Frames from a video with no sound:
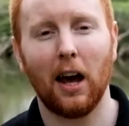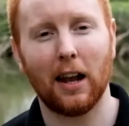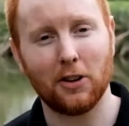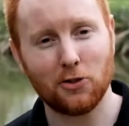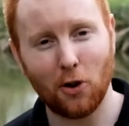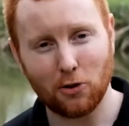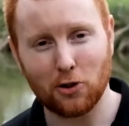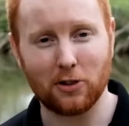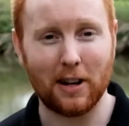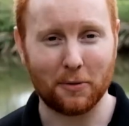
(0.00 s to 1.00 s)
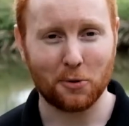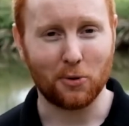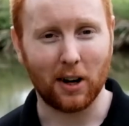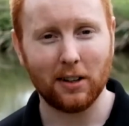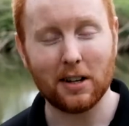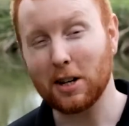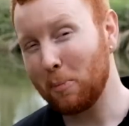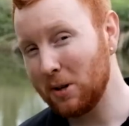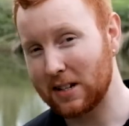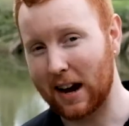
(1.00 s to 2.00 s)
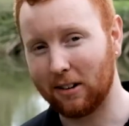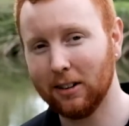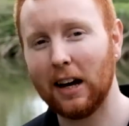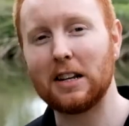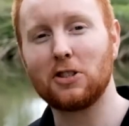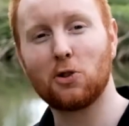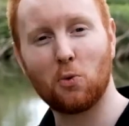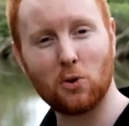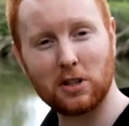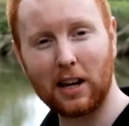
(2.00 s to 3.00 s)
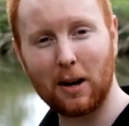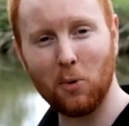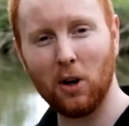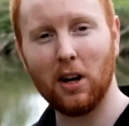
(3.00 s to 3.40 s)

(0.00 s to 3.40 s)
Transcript: and it's not just left or right, it's up and down and it's towards the camera